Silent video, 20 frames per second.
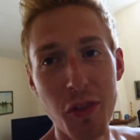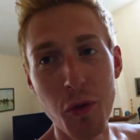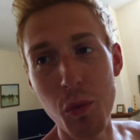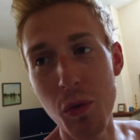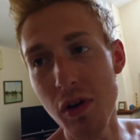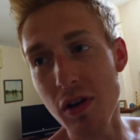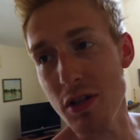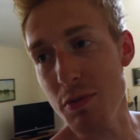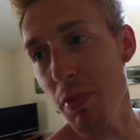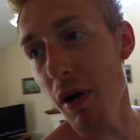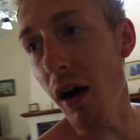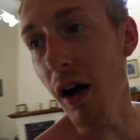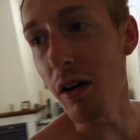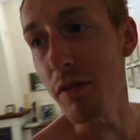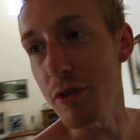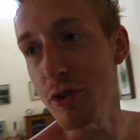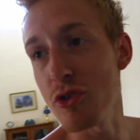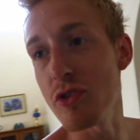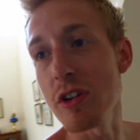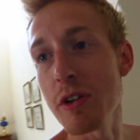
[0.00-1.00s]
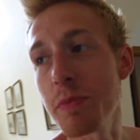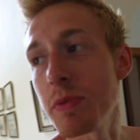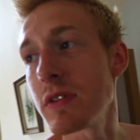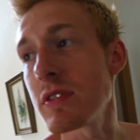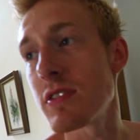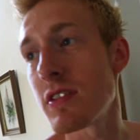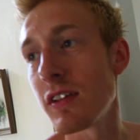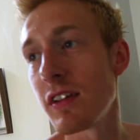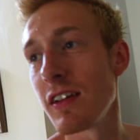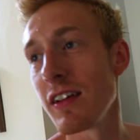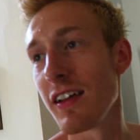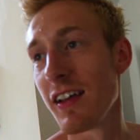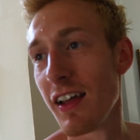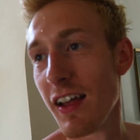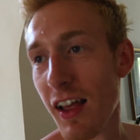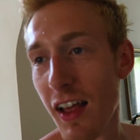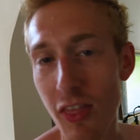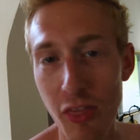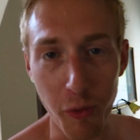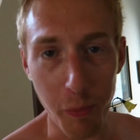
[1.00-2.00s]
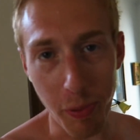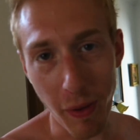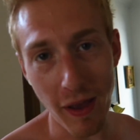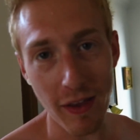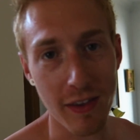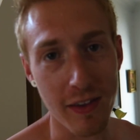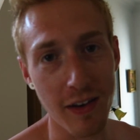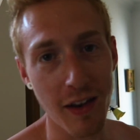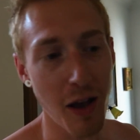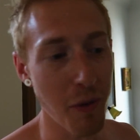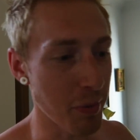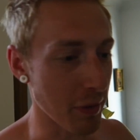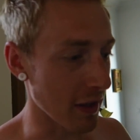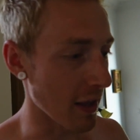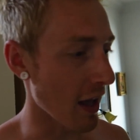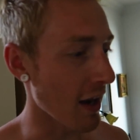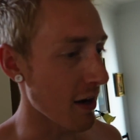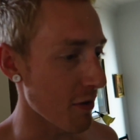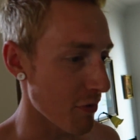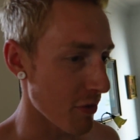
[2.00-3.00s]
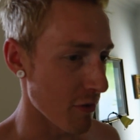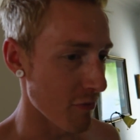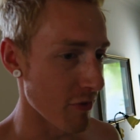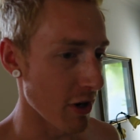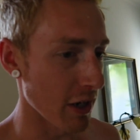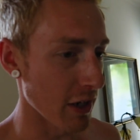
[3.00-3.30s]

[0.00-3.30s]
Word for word: like the worst part of a trip is the packing up and getting everything